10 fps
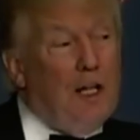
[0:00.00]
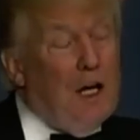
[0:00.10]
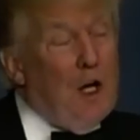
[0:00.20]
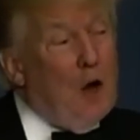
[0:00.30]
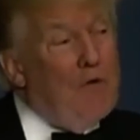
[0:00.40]
a
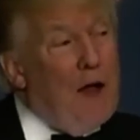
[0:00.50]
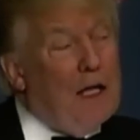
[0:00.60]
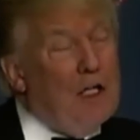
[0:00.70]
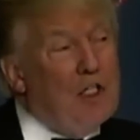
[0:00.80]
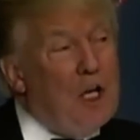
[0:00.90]
little known
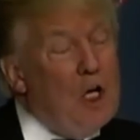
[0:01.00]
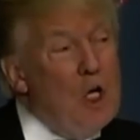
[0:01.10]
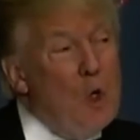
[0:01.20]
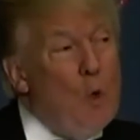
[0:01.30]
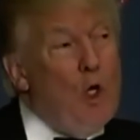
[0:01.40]
fact is
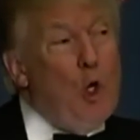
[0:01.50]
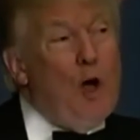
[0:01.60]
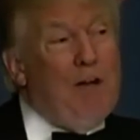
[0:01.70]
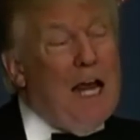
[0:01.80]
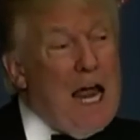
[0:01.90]
that when
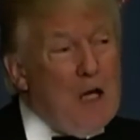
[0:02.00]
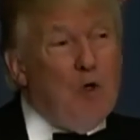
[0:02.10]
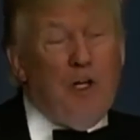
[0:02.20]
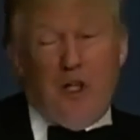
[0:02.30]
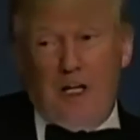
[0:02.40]
you have an
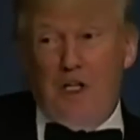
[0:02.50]
address,